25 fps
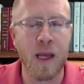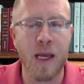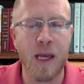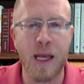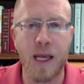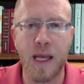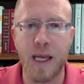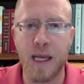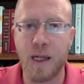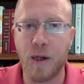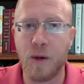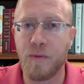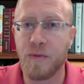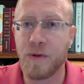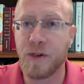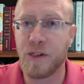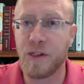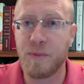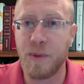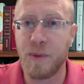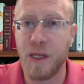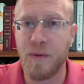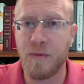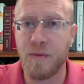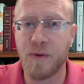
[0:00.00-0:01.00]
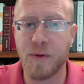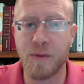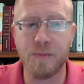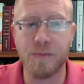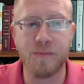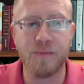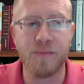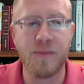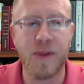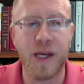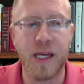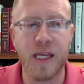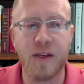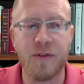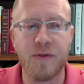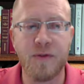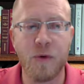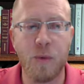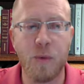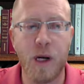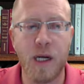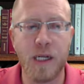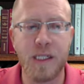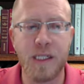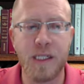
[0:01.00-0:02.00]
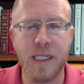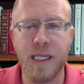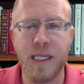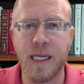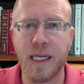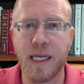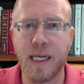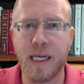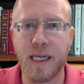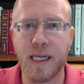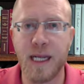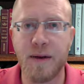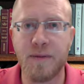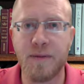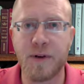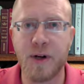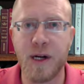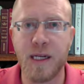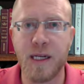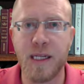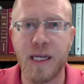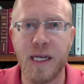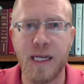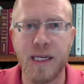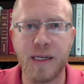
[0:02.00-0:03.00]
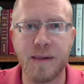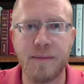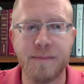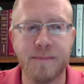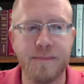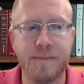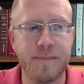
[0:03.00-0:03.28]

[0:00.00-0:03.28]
And hopefully it's been helpful. Thank you for watching and have a great day.